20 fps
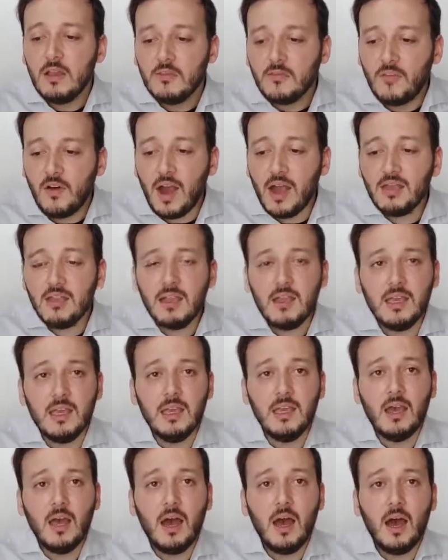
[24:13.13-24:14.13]

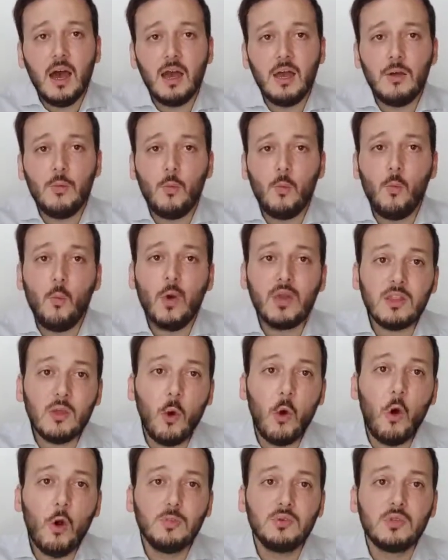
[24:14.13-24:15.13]
Finally, one
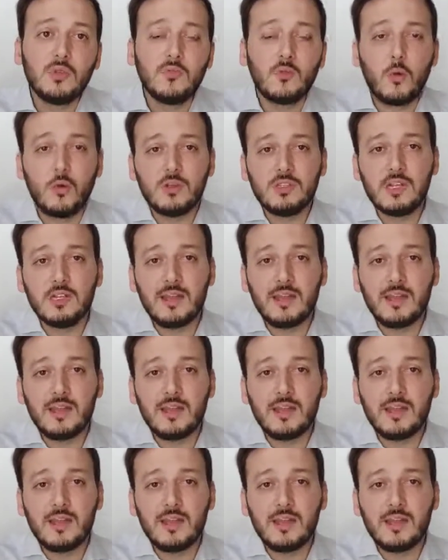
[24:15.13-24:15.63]
hopes, of course,